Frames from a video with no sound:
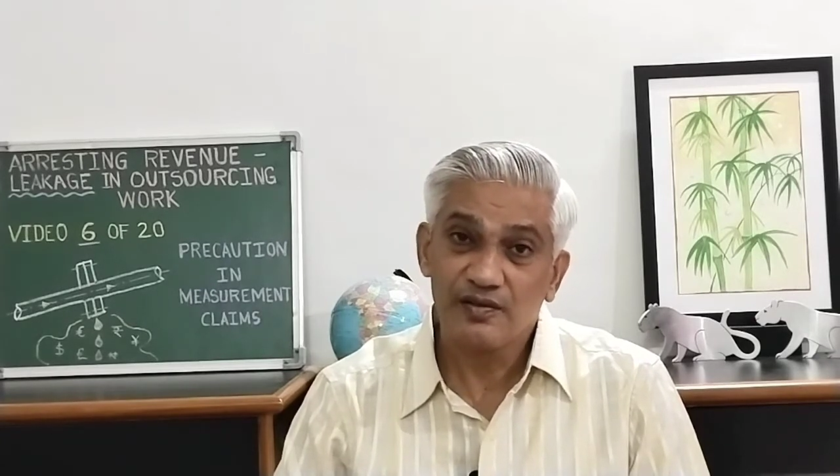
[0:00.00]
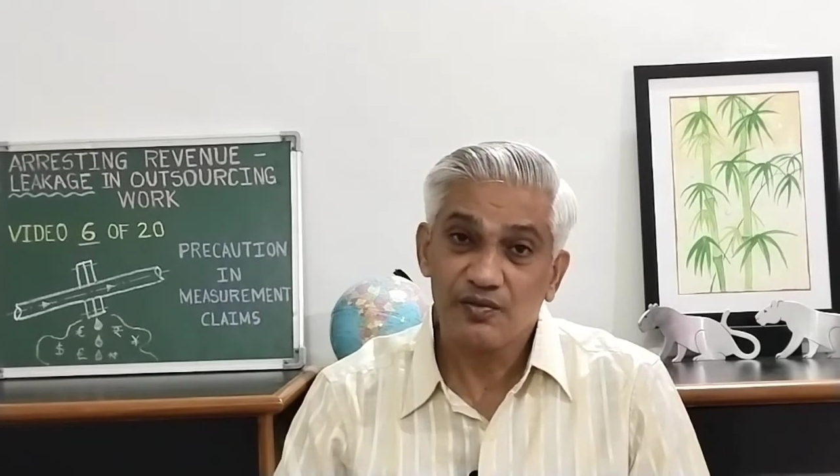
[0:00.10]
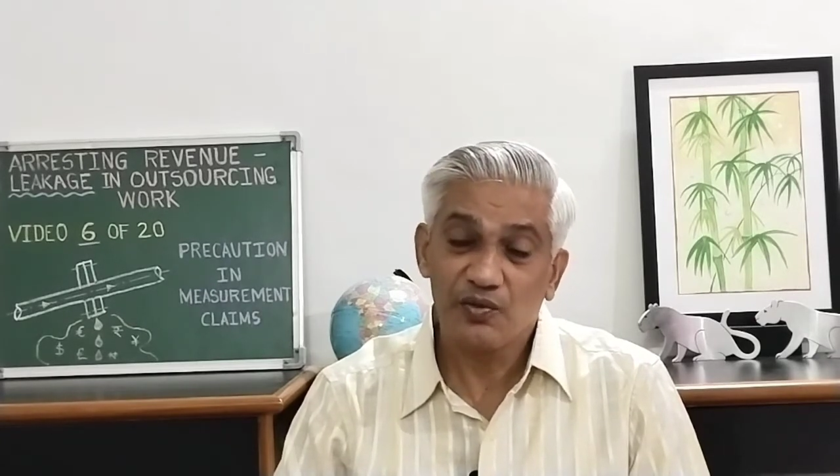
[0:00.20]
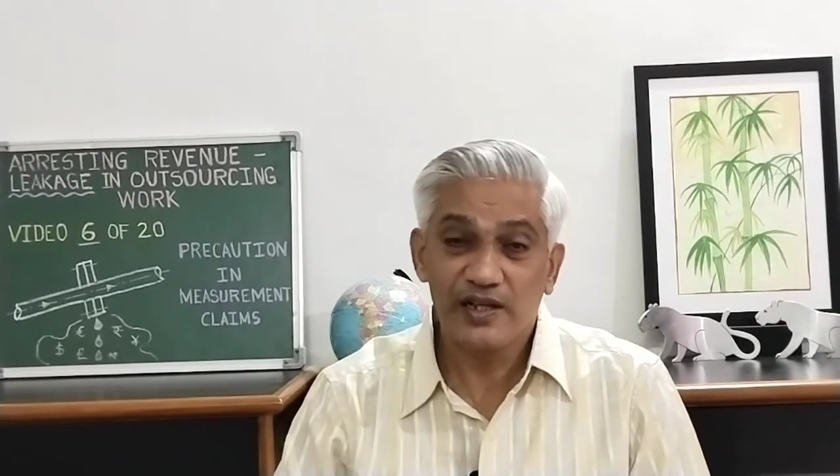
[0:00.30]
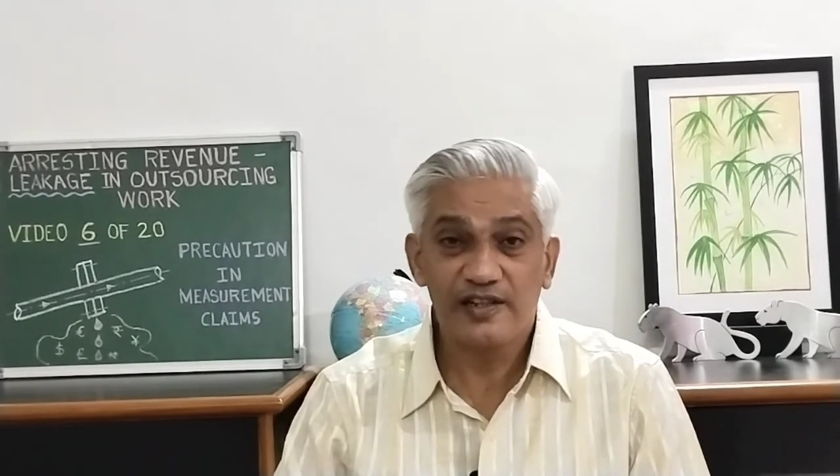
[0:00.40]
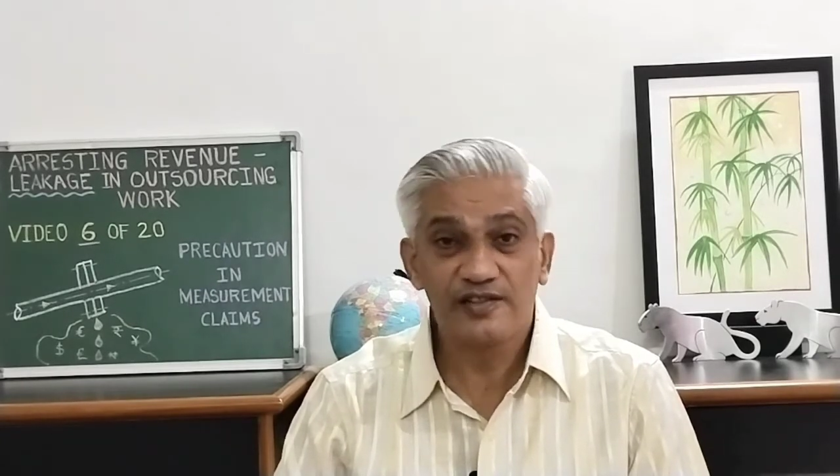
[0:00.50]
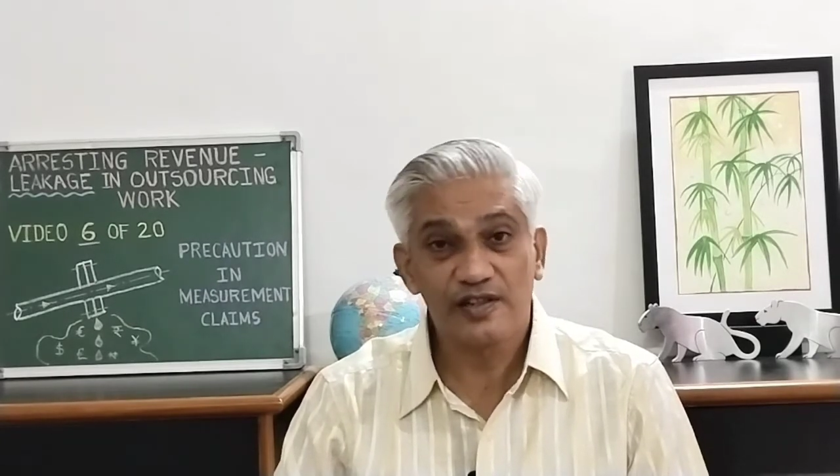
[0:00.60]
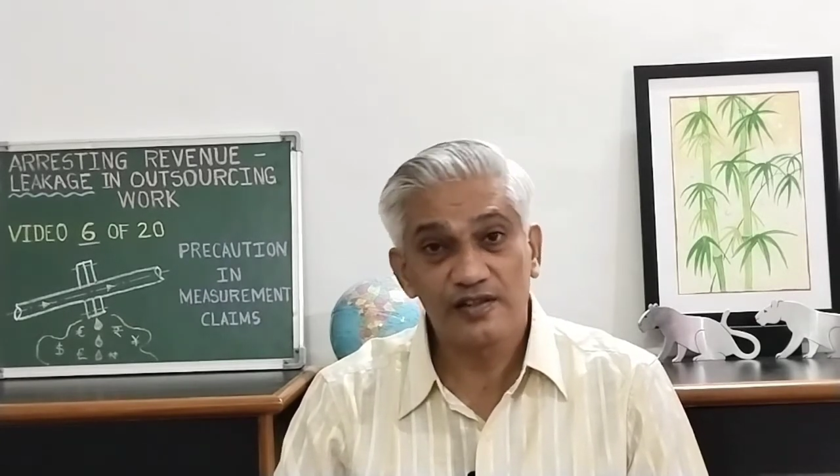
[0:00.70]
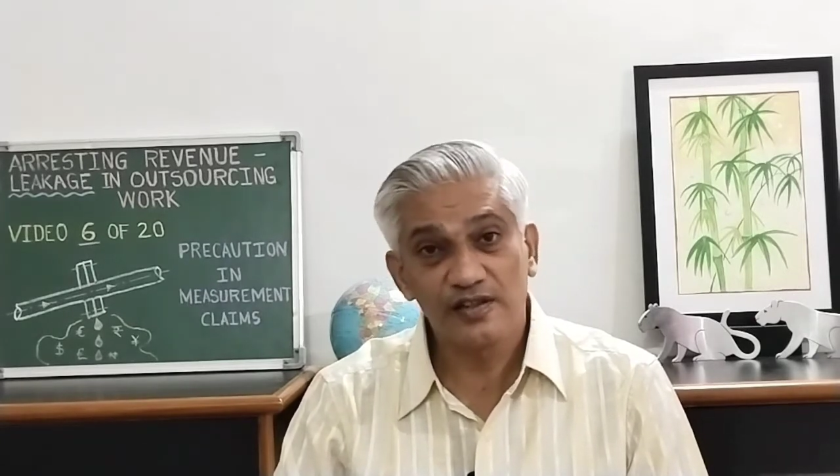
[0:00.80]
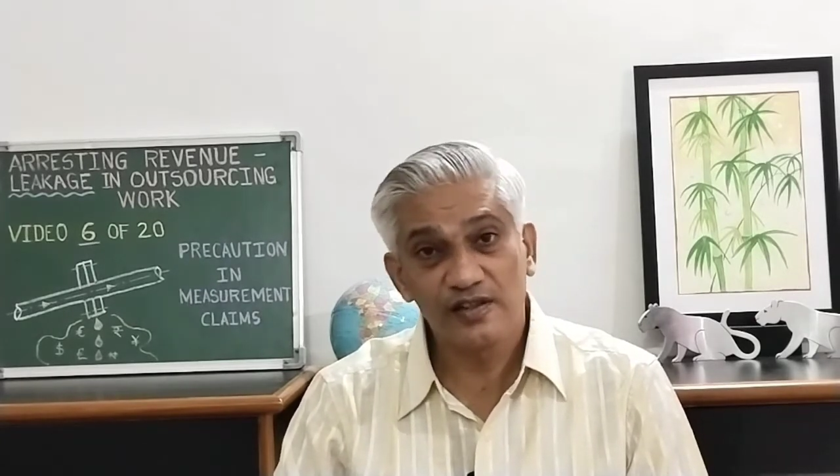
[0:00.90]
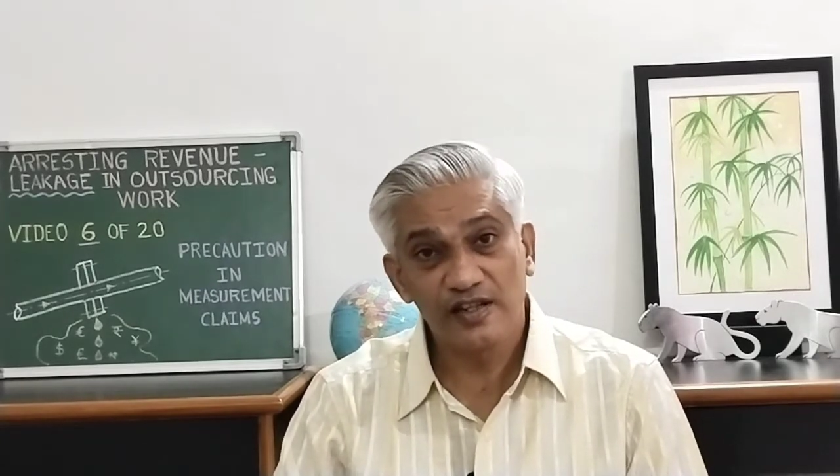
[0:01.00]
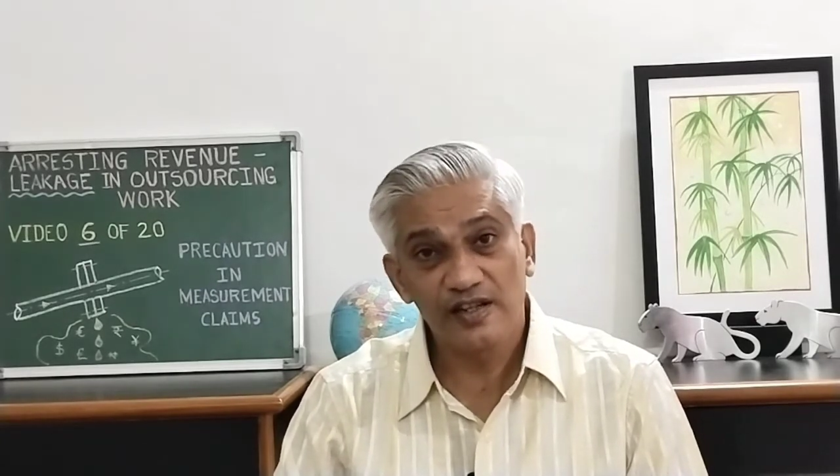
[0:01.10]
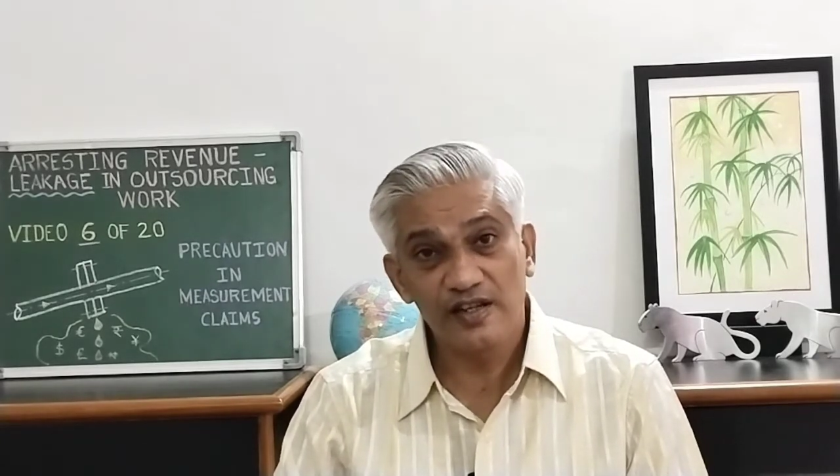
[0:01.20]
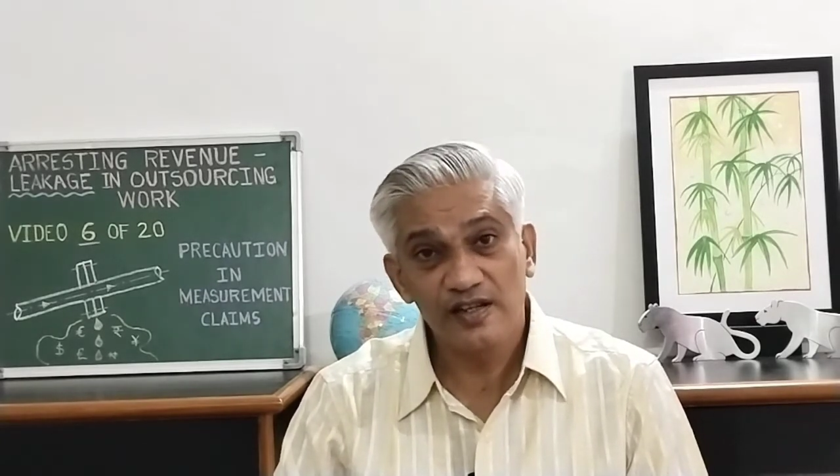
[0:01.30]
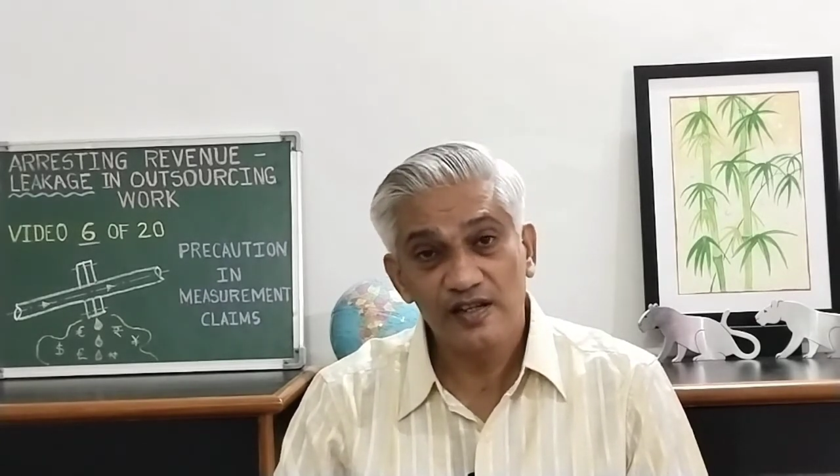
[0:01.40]
while in certain
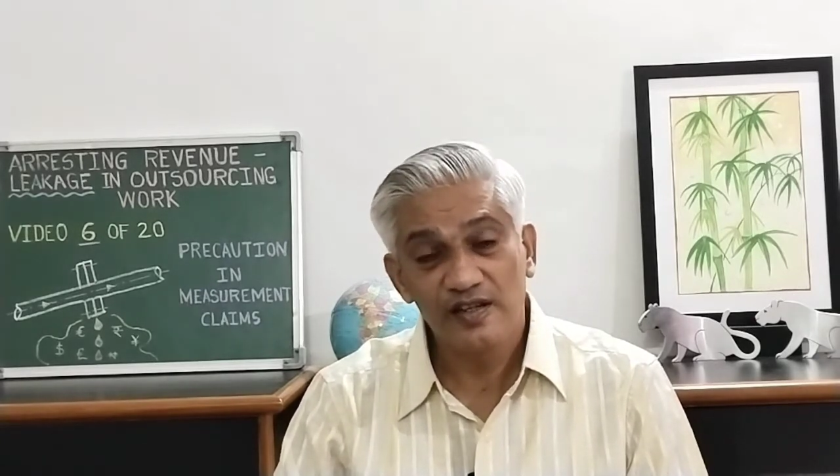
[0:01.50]
area